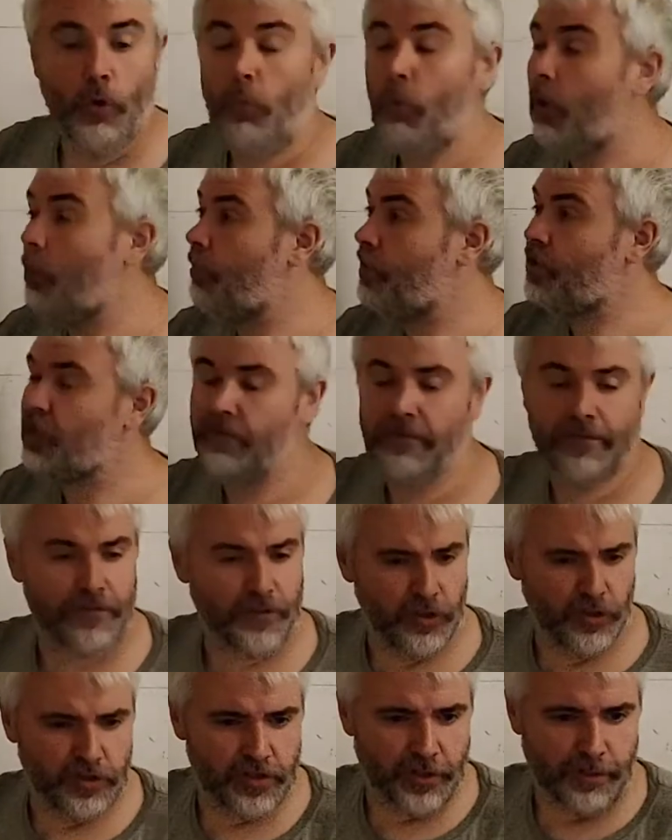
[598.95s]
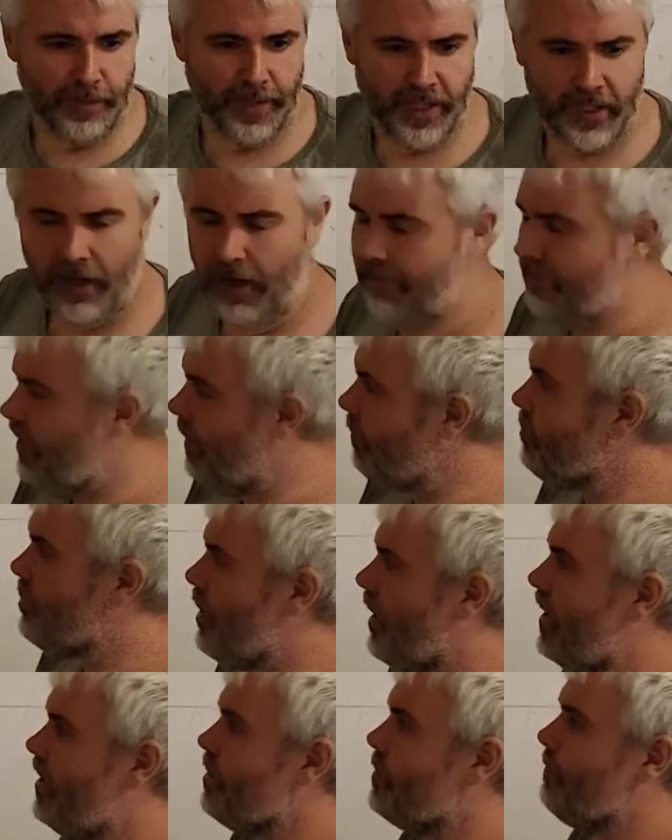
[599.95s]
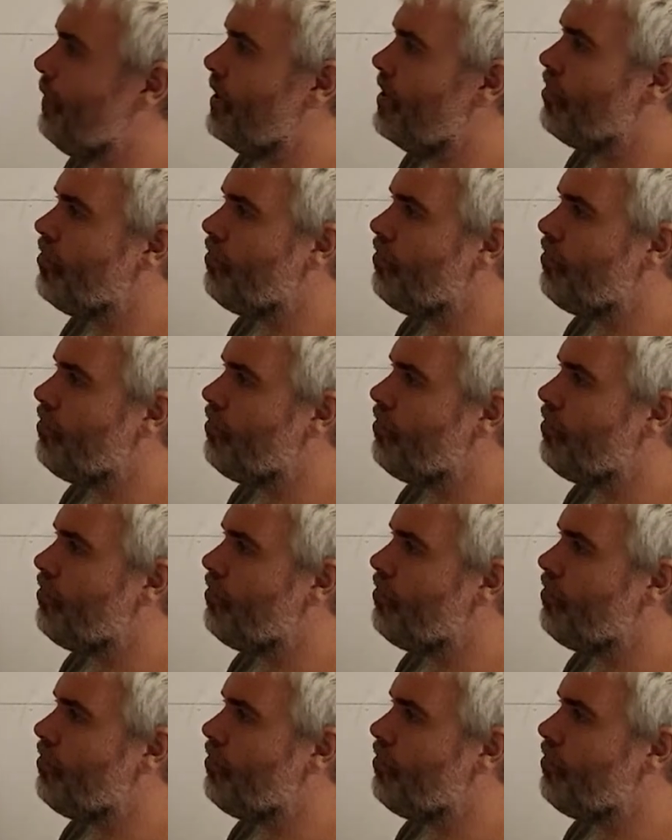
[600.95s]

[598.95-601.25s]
What was confusing me, I've now changed my